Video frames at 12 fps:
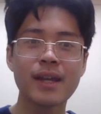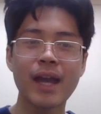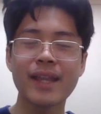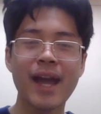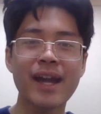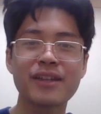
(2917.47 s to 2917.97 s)

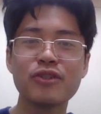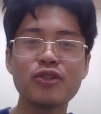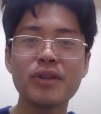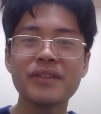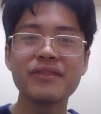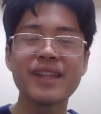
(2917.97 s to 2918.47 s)
And heck, you
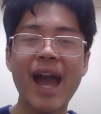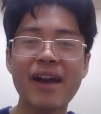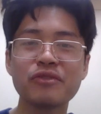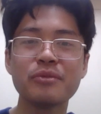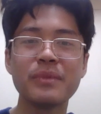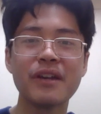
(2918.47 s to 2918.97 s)
don't even
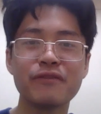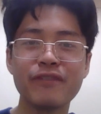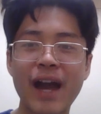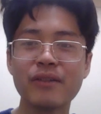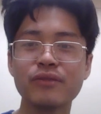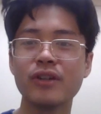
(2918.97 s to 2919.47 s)
have to be a
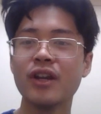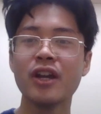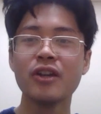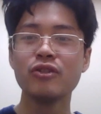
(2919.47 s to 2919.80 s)
founder.